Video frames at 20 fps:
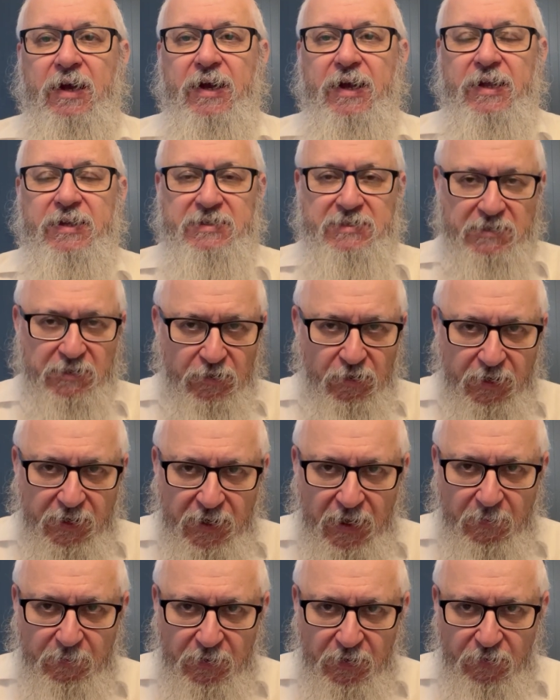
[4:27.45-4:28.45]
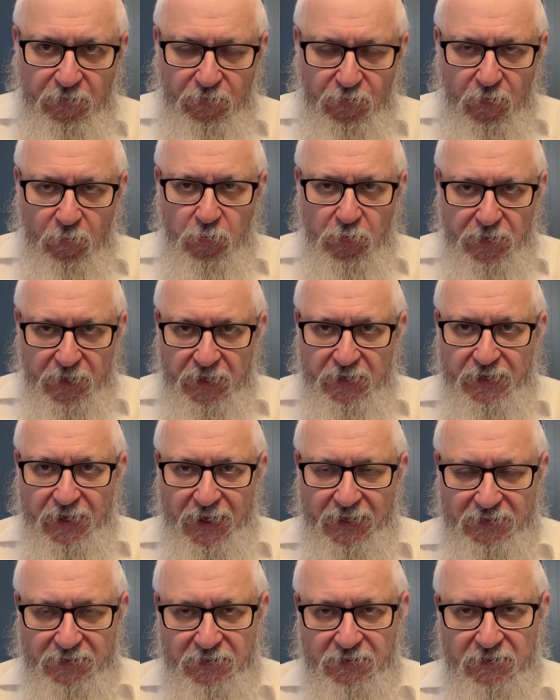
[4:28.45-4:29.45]
it's still not coming from within
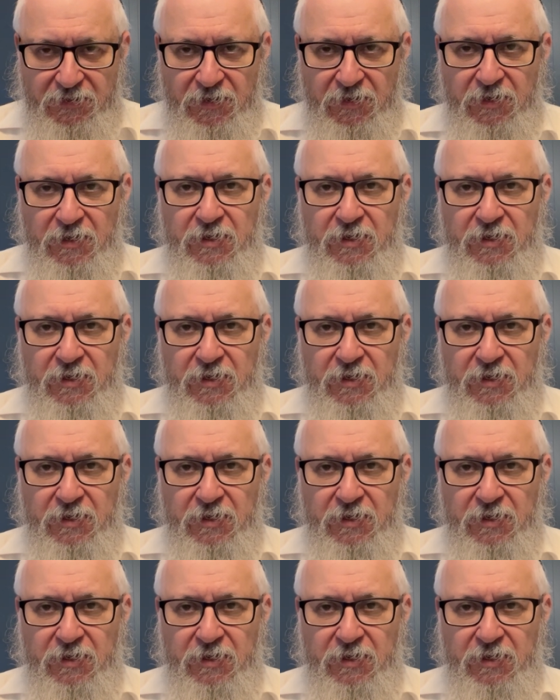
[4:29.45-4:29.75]
us.